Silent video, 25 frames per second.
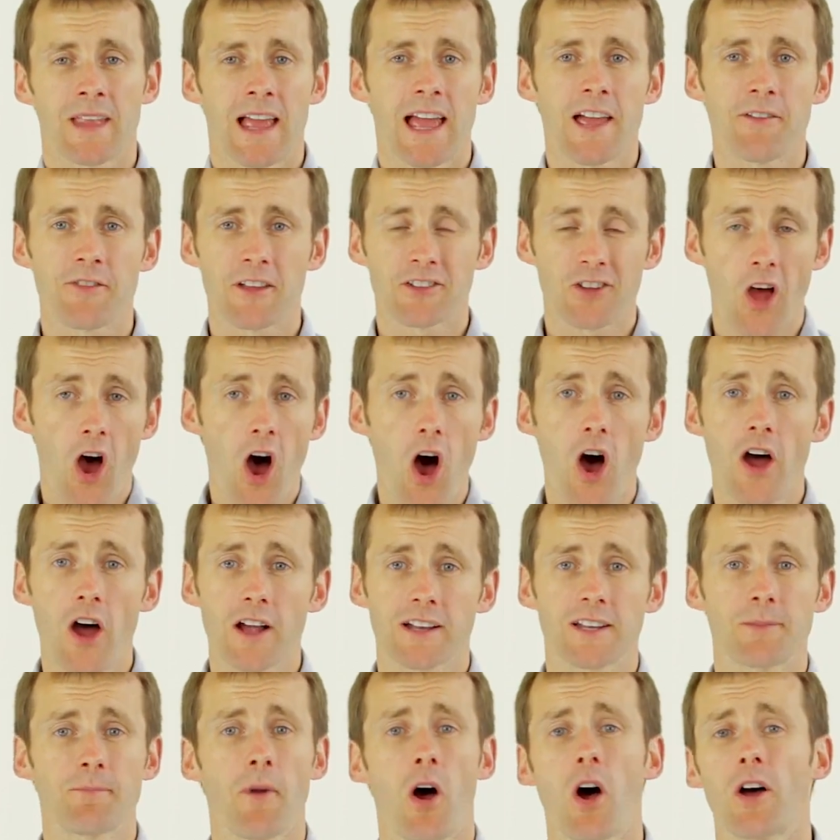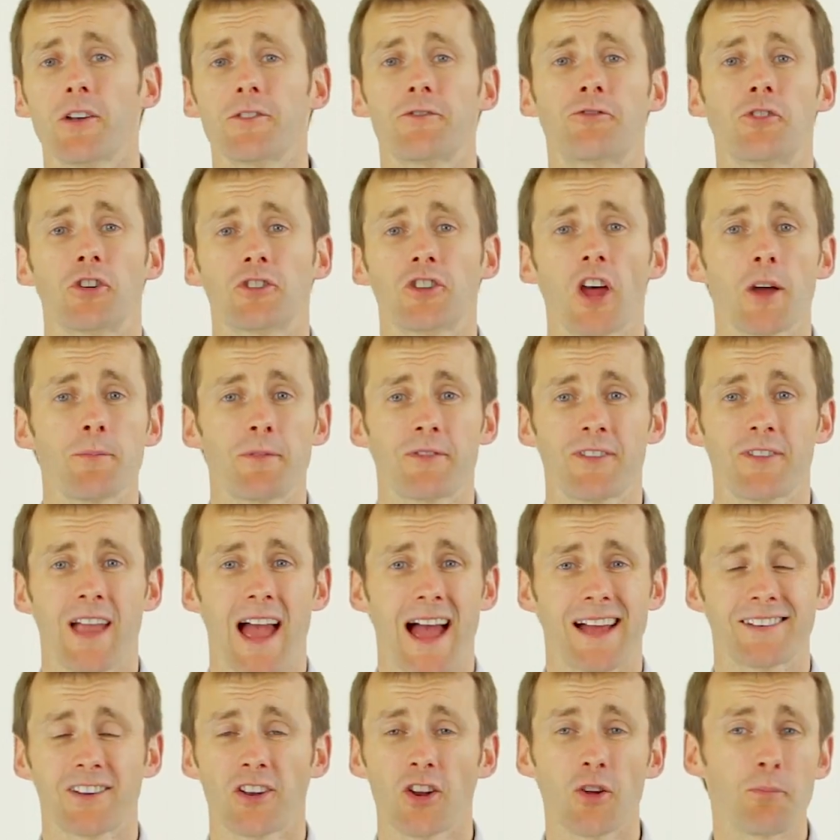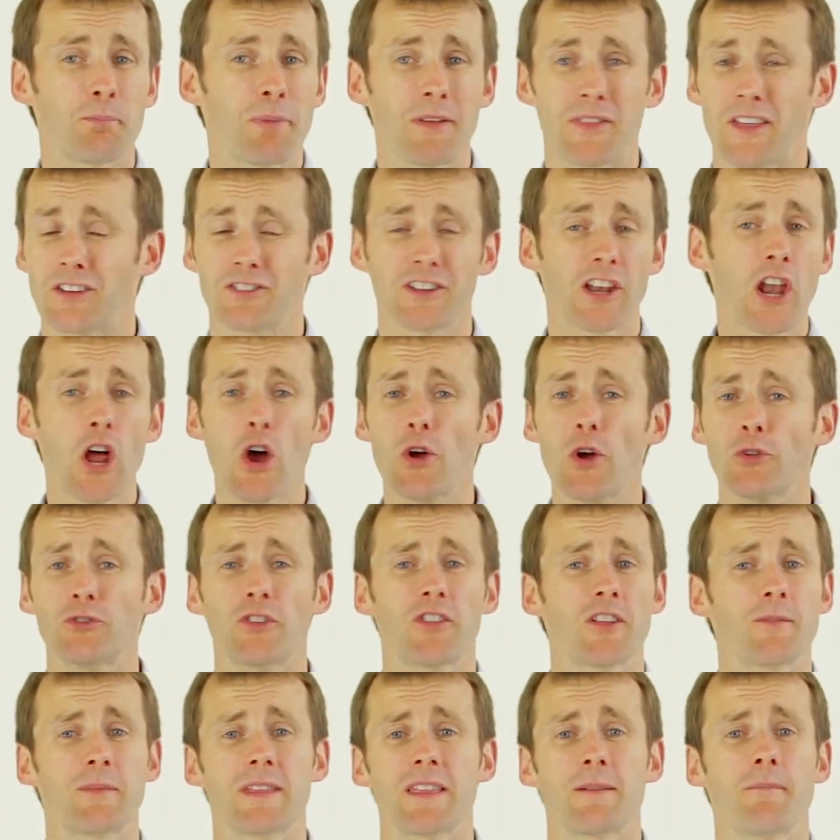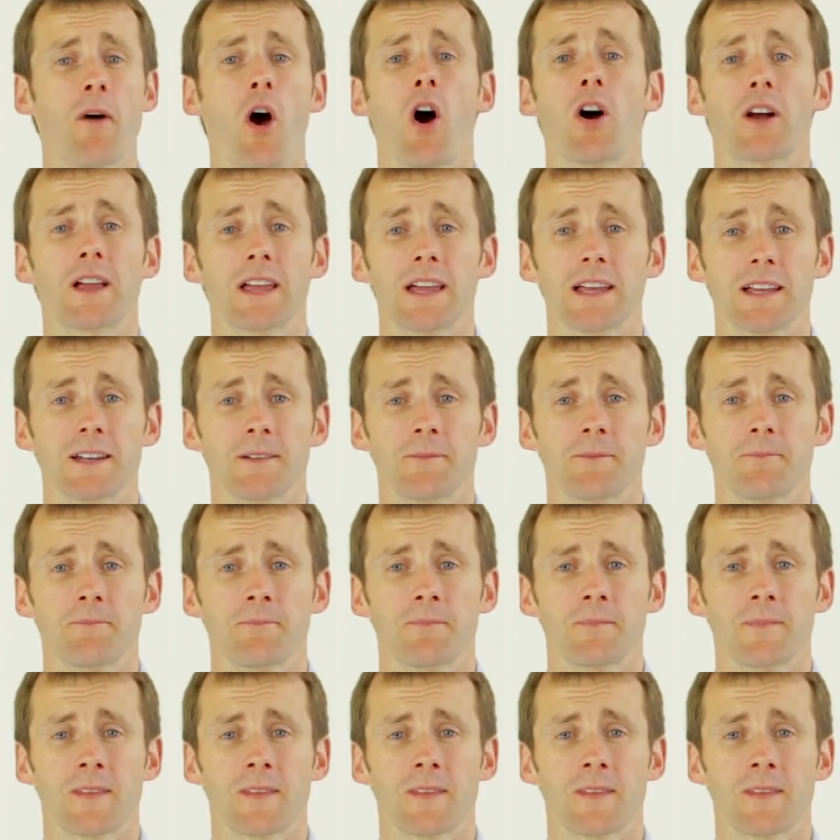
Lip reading: If there's a high demand for a type of candidate but there's loads of them in the market,